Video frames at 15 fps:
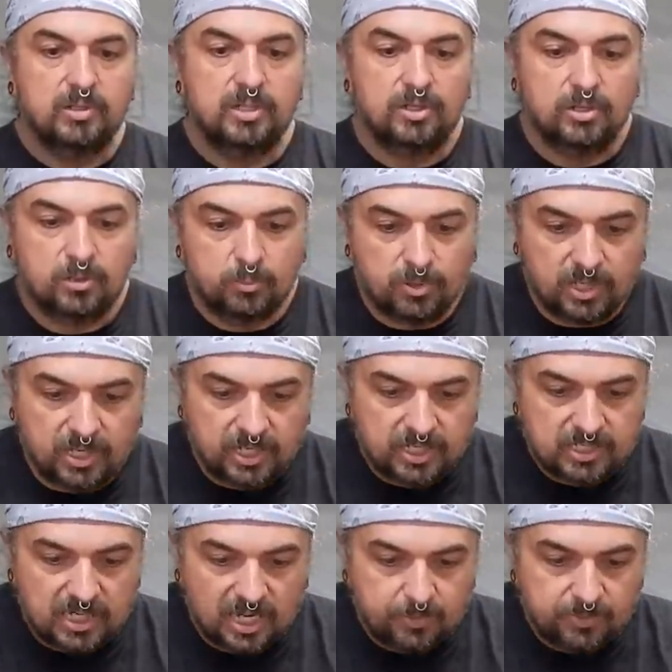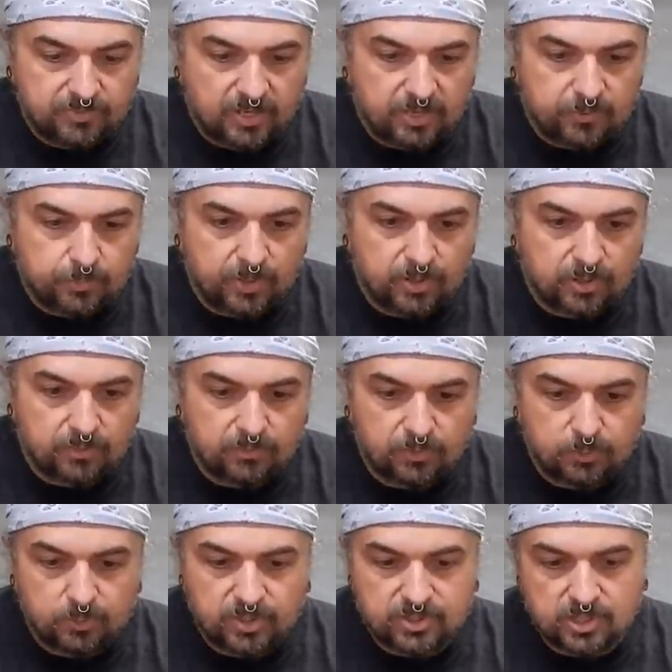you can play any type of Native American
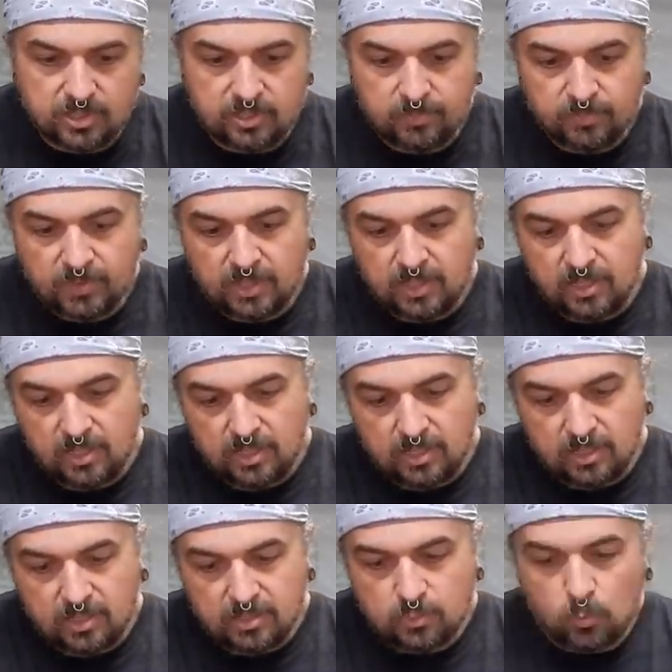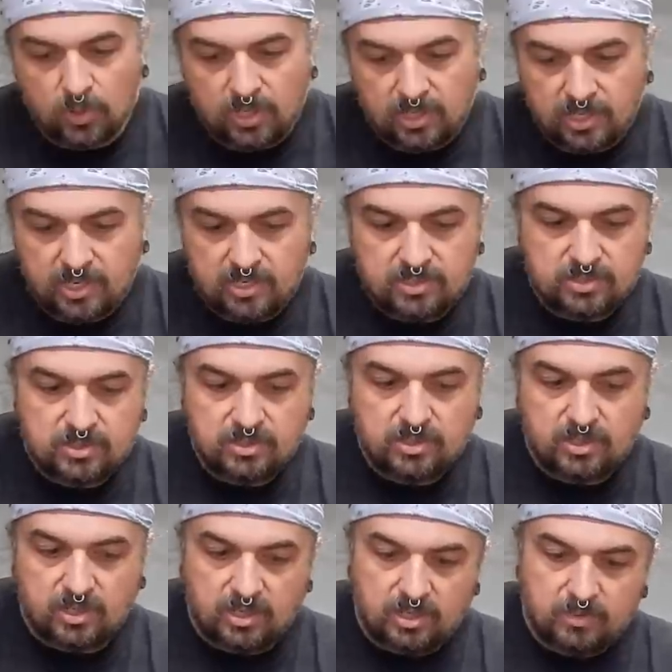flute music, as well as
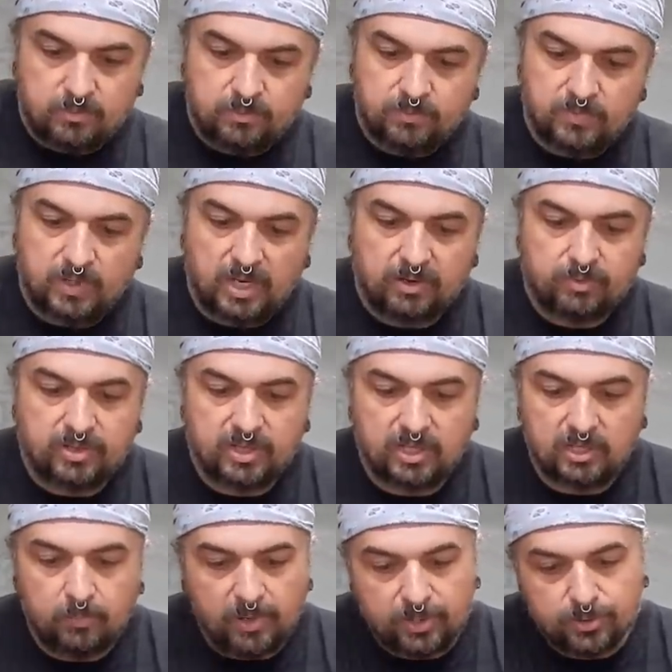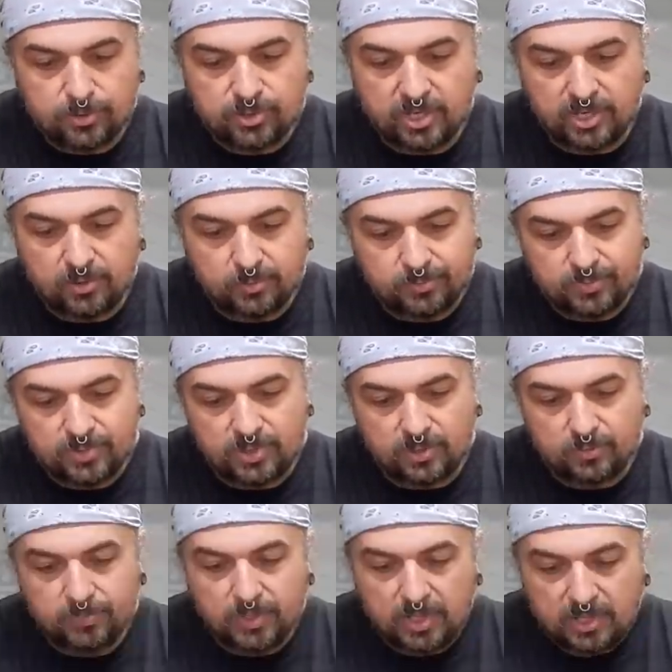everything in a major scale.
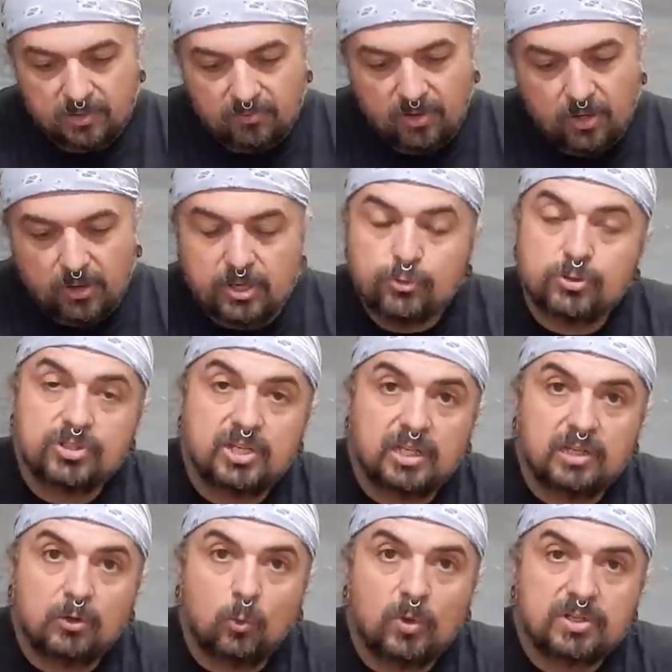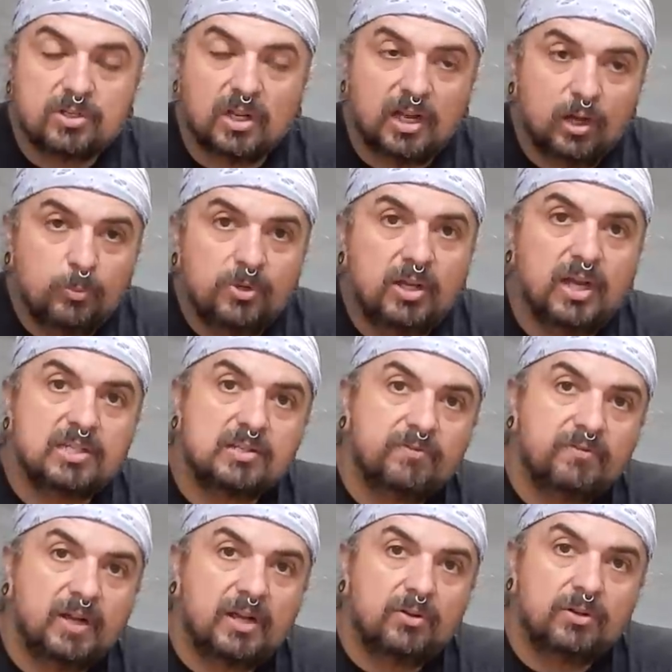So very interesting little whistle. I hope you guys have
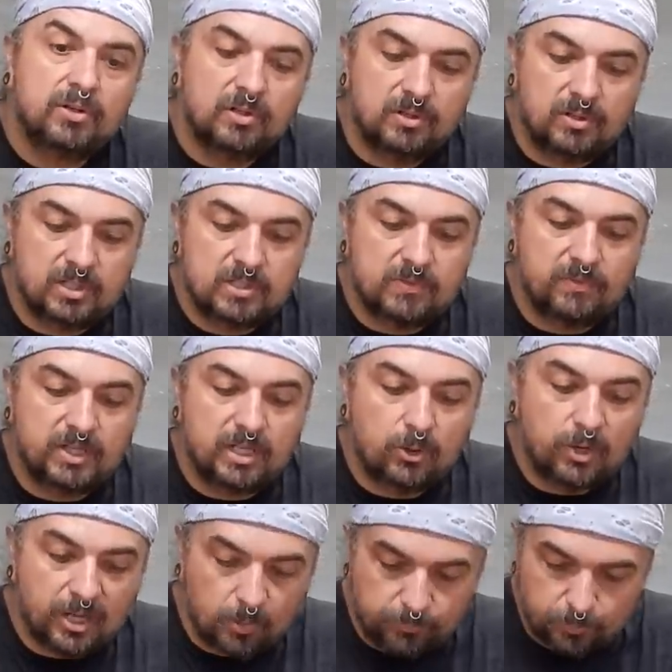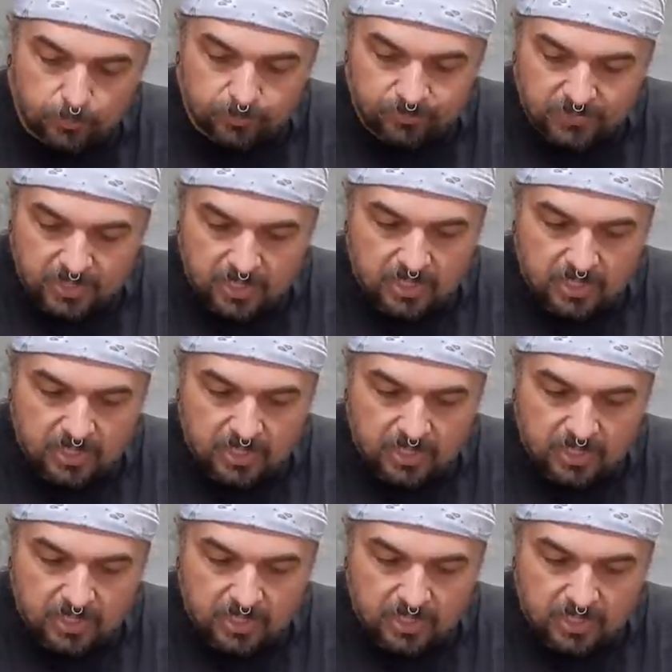found this video helpful.